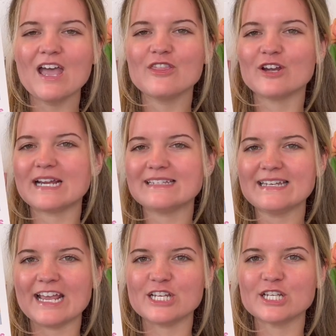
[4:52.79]
There is an
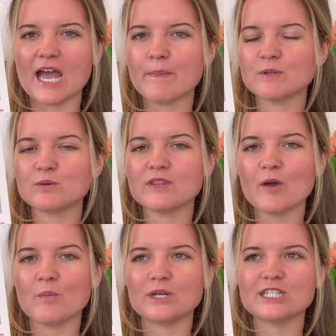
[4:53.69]
age gap between
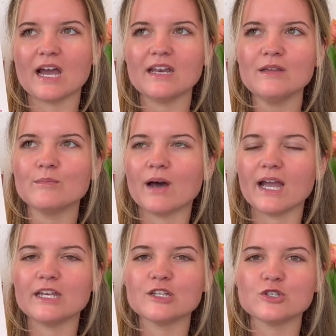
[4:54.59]
them, which I didn't
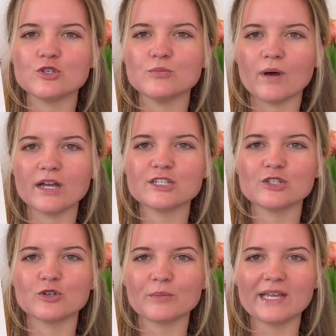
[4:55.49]
mind too much.
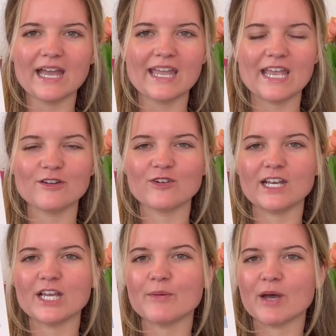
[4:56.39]
Normally, I hate
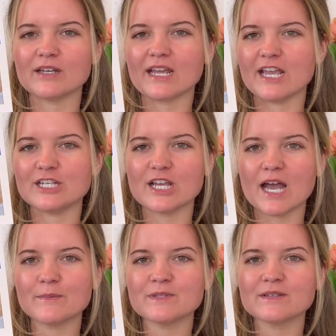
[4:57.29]
reading about age
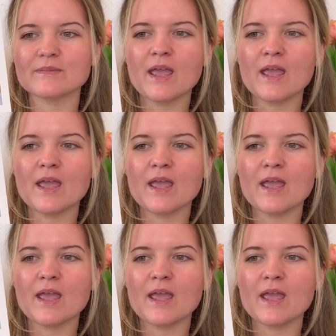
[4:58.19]
gaps.